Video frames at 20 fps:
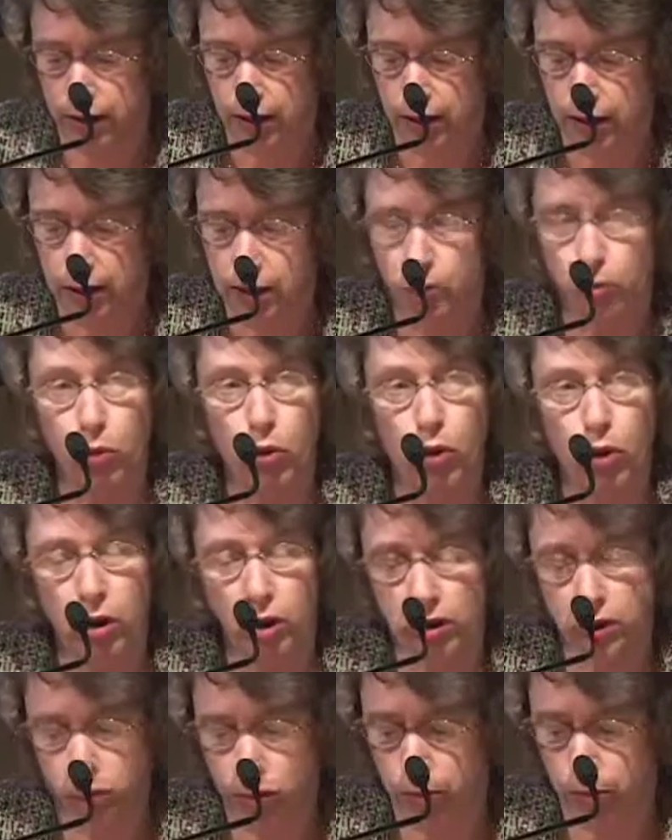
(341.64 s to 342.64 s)
Its
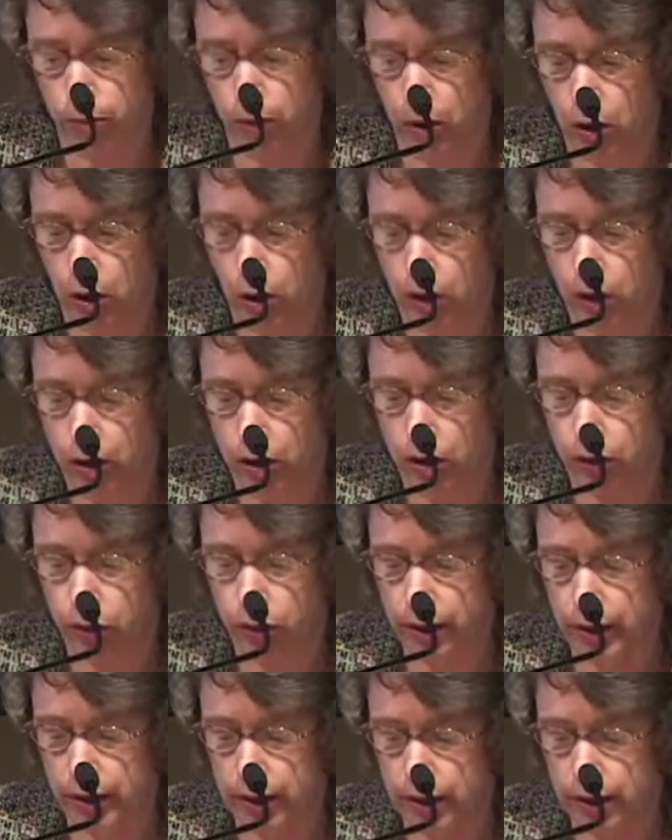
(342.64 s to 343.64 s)
boards were bowed and
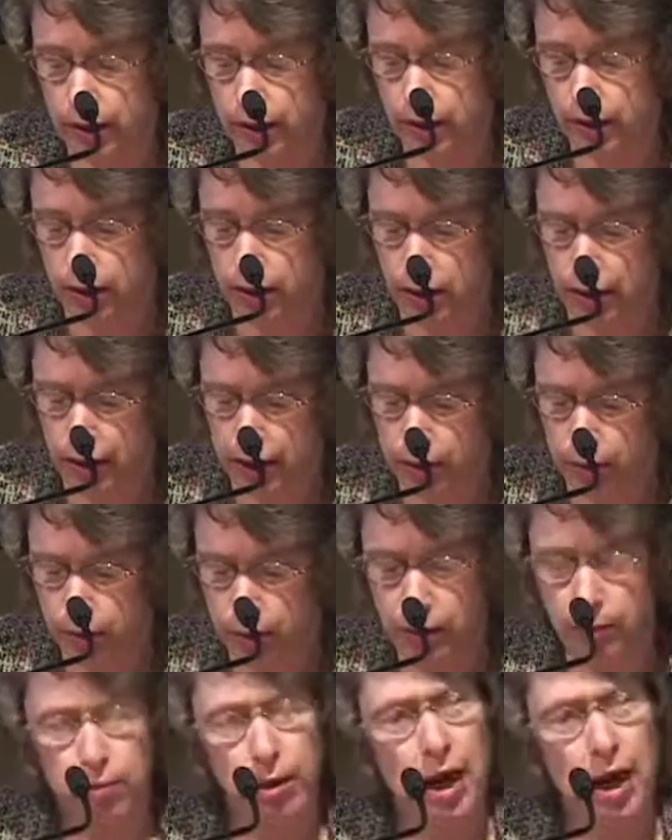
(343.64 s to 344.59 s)
creaking. It had been